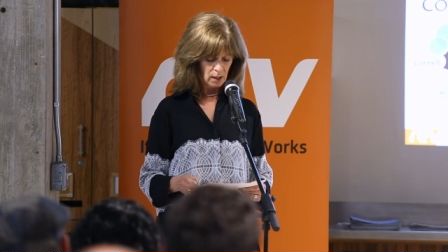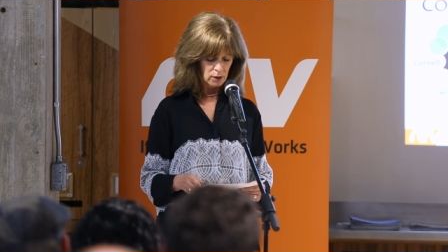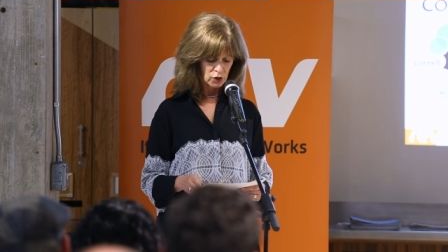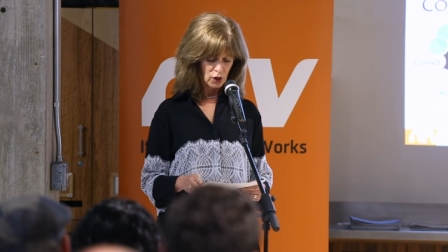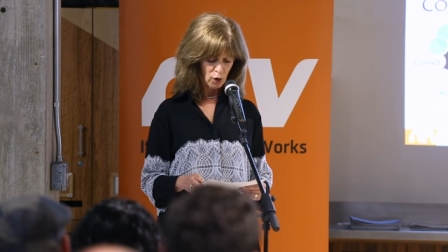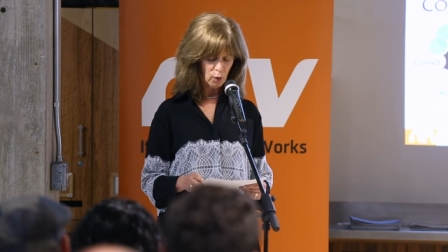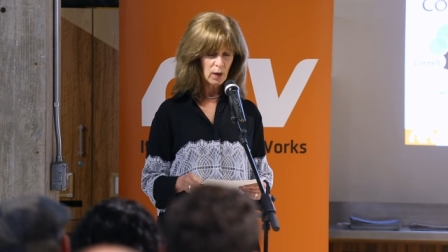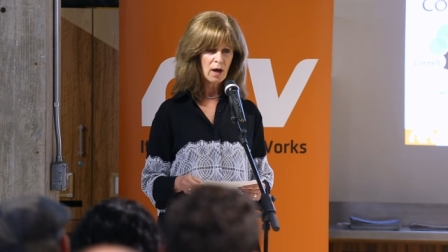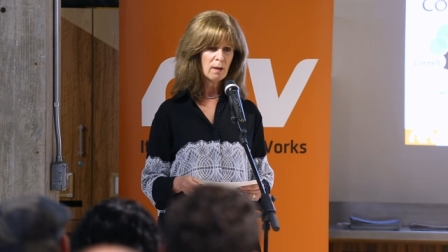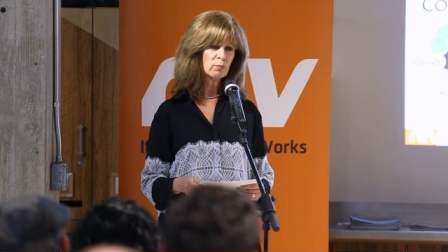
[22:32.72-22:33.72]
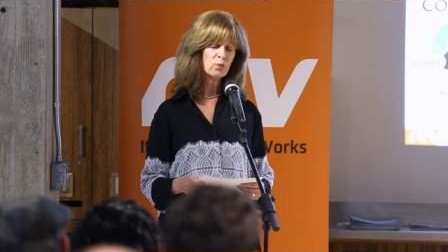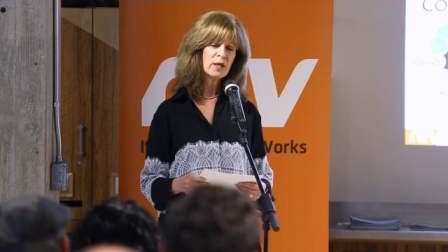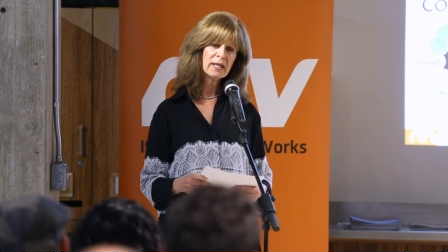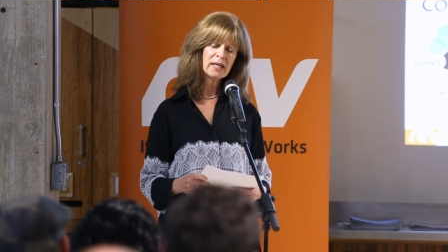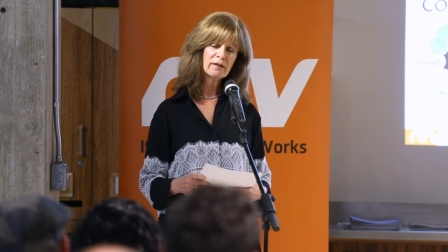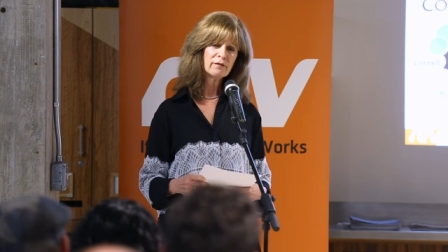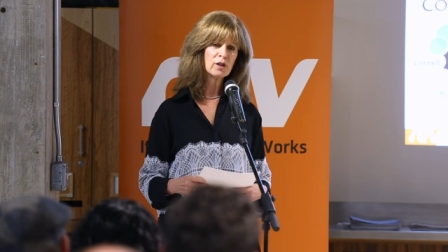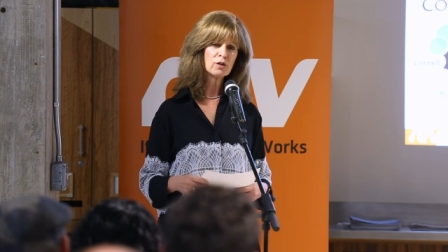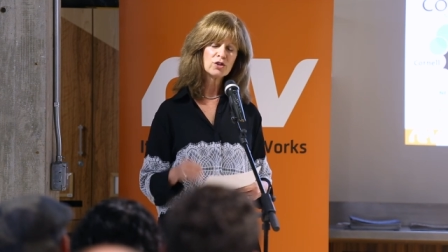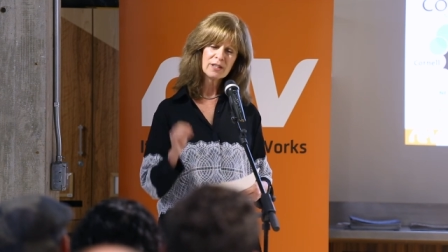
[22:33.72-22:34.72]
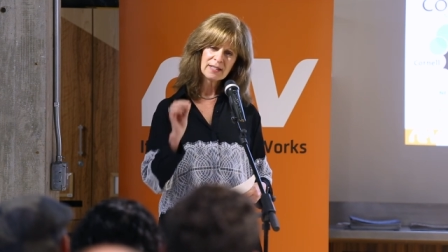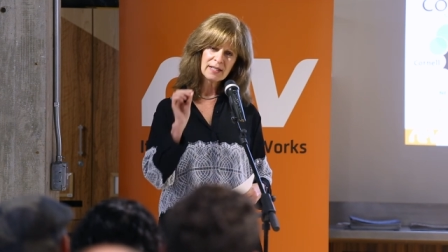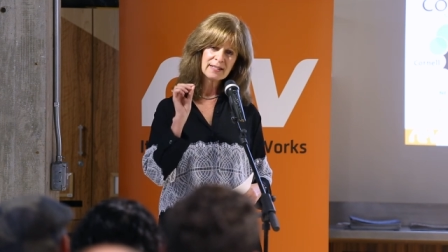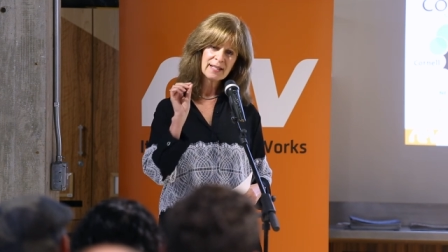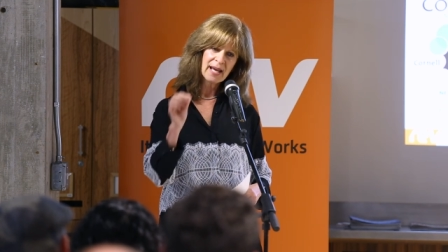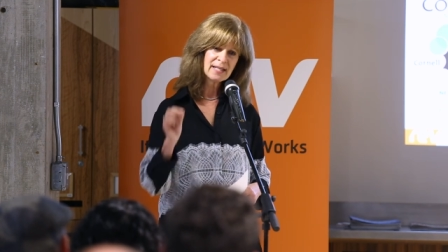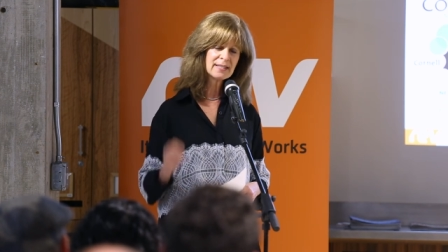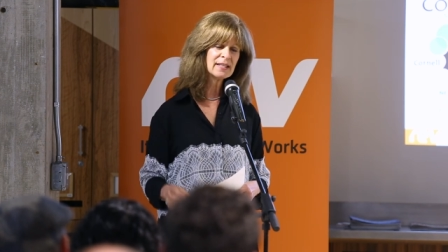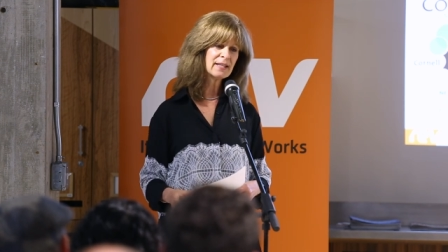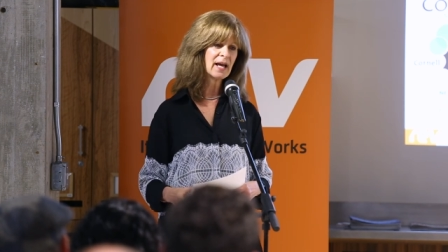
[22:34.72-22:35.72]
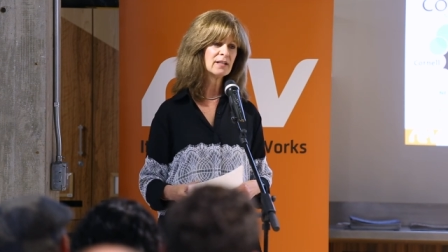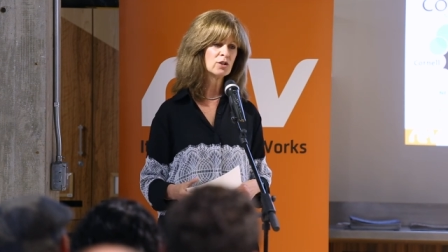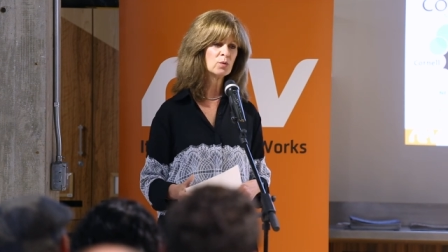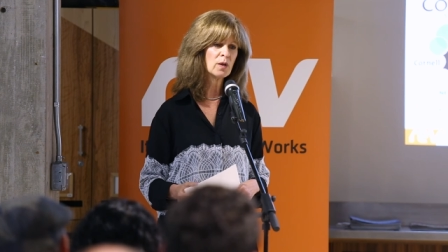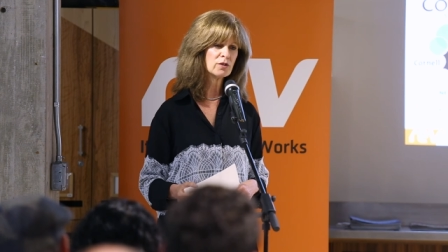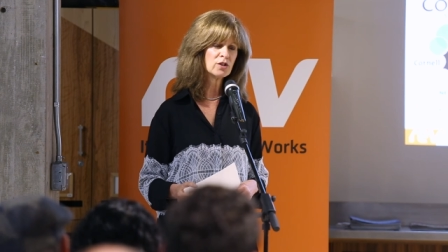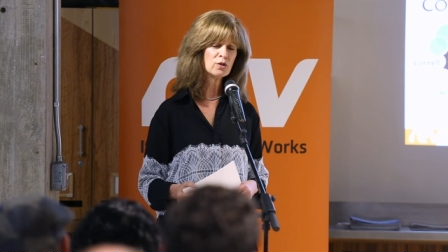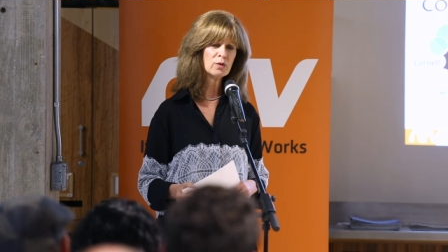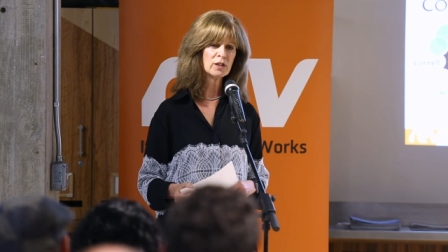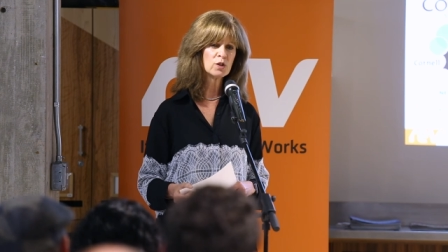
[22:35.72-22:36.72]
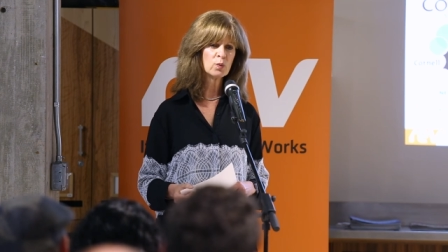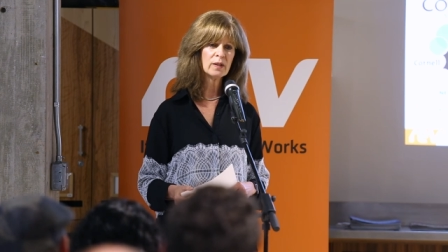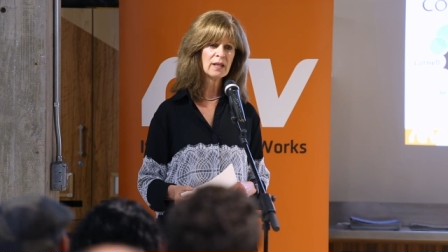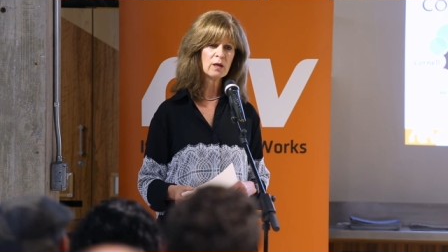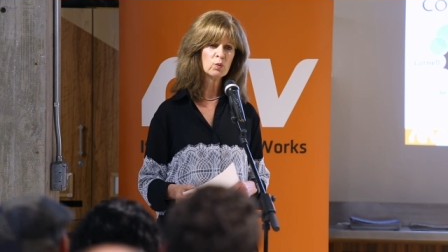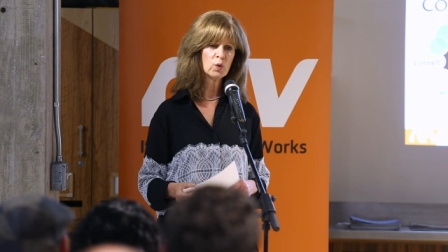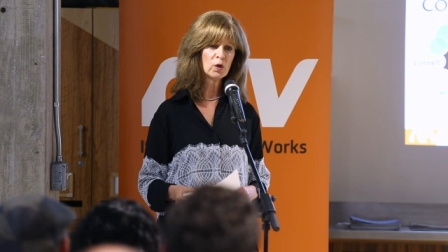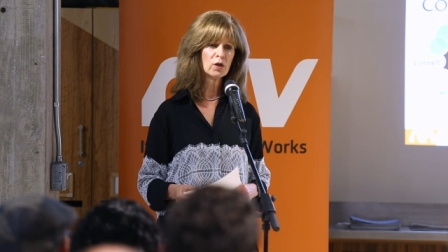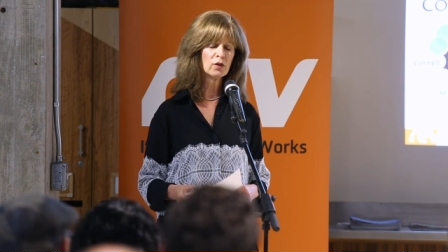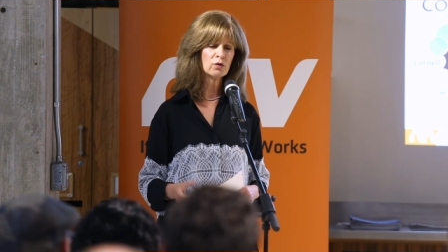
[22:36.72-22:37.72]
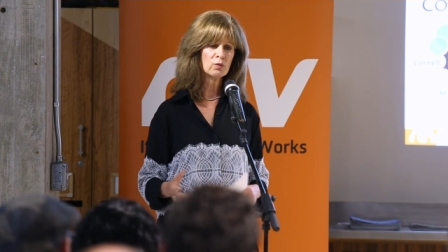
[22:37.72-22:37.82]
So um, we give a, just a taste of that to our students when they work